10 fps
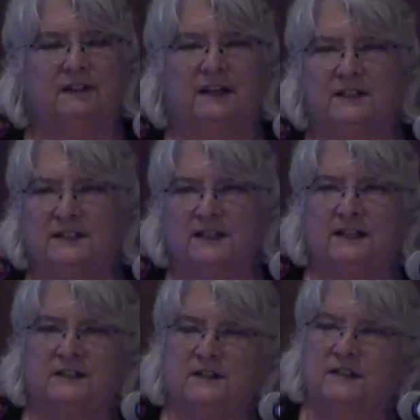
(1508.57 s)

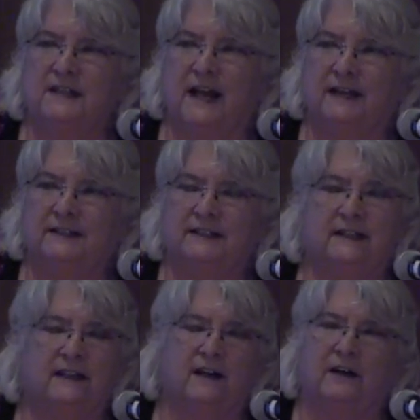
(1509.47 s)
Legislatures enacted
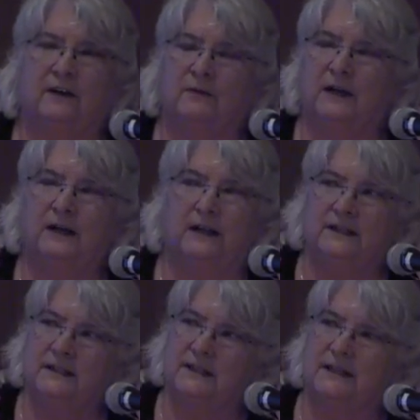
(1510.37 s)
it. Our Hawaii
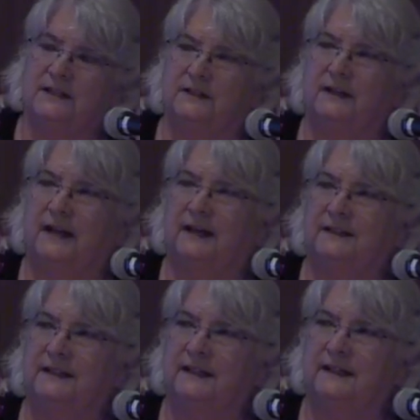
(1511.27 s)
legislature
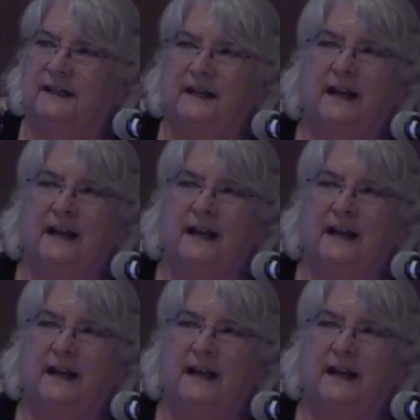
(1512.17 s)
enacted it.